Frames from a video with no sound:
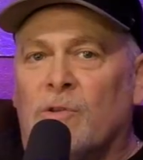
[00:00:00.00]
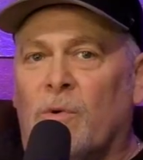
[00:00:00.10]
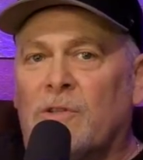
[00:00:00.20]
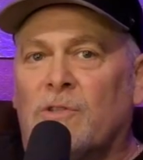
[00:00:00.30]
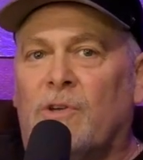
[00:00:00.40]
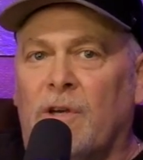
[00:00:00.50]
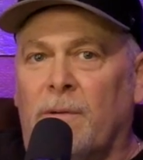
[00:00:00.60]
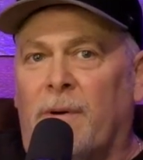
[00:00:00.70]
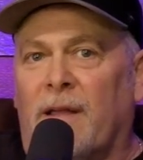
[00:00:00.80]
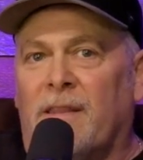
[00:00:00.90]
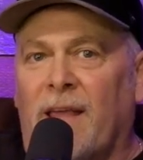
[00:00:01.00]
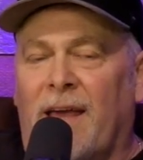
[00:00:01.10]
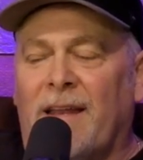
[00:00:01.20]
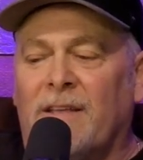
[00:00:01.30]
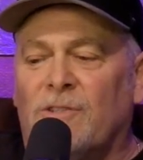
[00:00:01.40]
what's good about
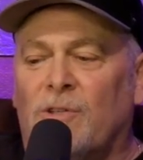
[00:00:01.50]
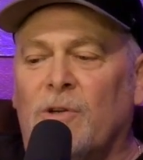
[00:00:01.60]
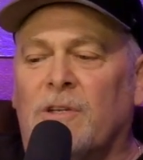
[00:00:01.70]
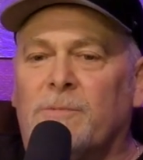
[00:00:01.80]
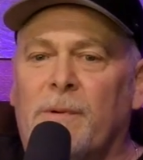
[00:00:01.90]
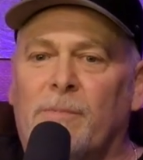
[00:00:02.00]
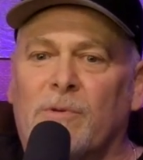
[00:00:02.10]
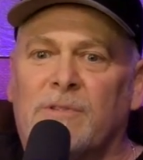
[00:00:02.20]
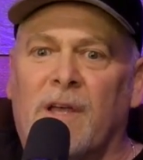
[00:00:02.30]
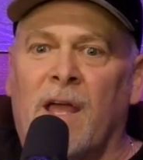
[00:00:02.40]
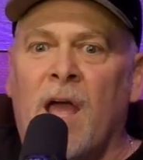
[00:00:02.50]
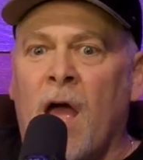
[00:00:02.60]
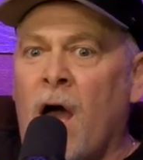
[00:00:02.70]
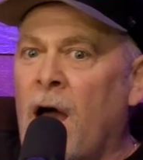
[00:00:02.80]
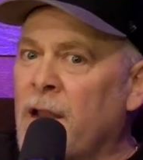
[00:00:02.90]
that is too, because people say,
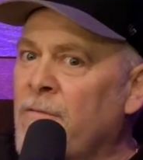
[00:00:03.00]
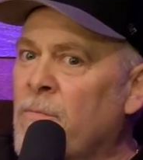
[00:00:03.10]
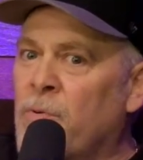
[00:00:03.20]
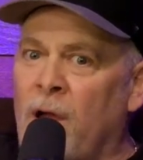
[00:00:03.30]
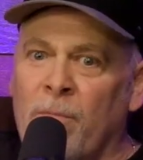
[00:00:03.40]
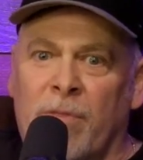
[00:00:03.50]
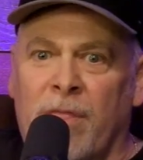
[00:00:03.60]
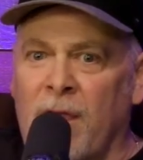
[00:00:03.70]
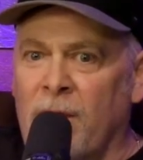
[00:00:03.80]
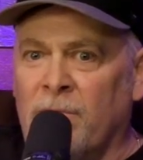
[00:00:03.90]
I don't have a problem with them.